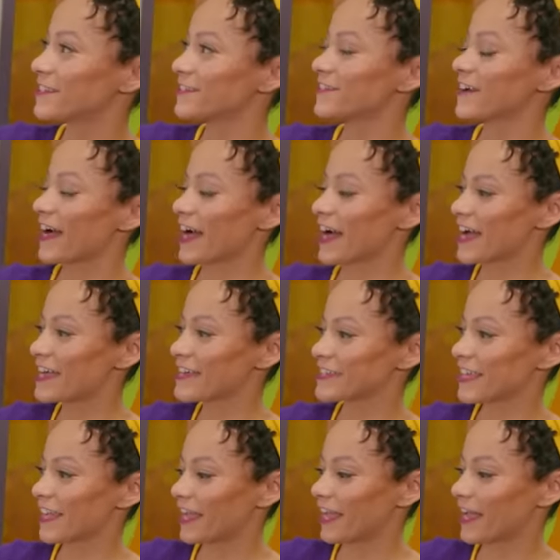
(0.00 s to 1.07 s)
two eyes
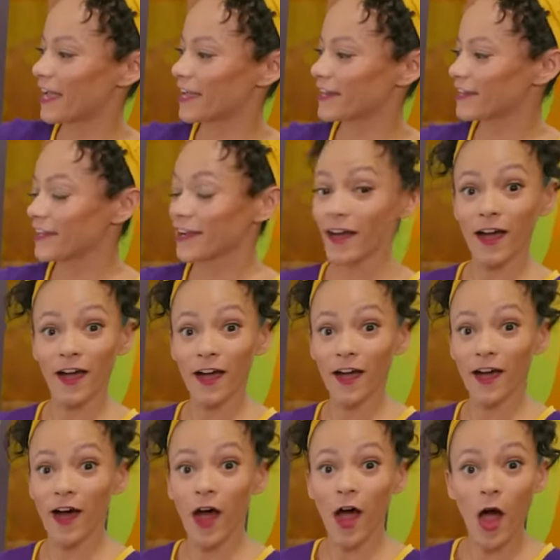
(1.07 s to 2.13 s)
and
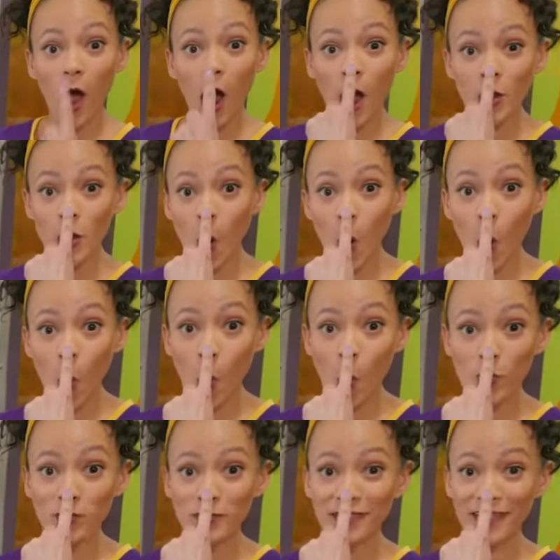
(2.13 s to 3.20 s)
a nose.